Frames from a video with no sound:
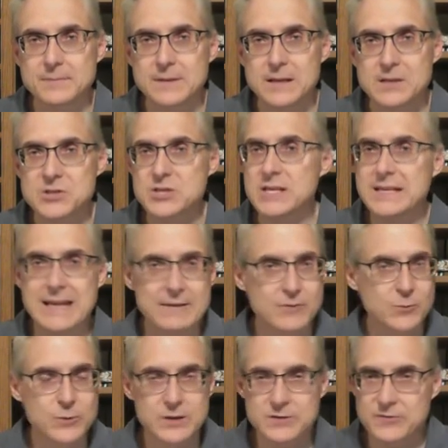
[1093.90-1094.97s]
She
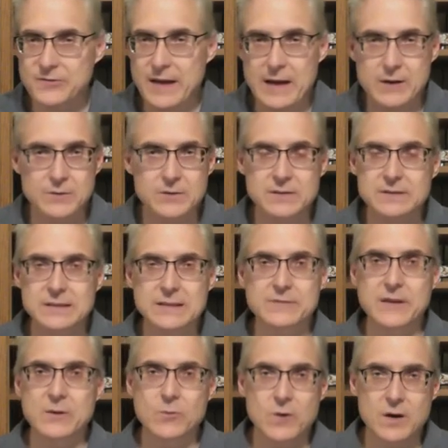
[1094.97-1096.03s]
never would have found
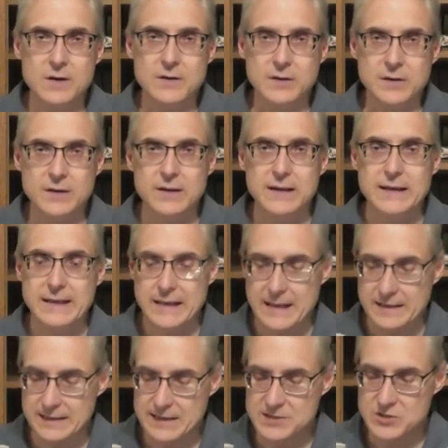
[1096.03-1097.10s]
living water
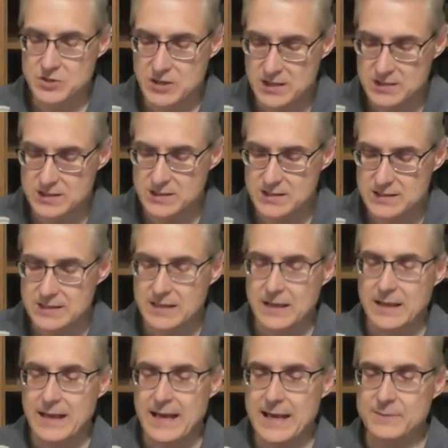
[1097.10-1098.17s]
unless Jesus
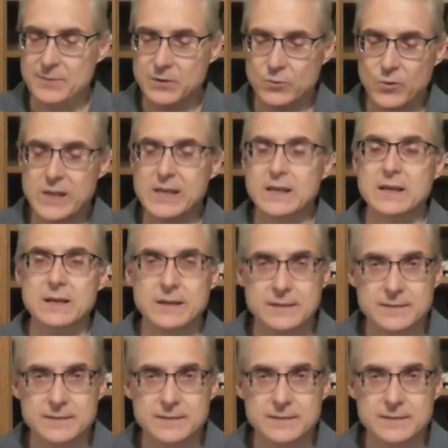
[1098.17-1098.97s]
had been weak.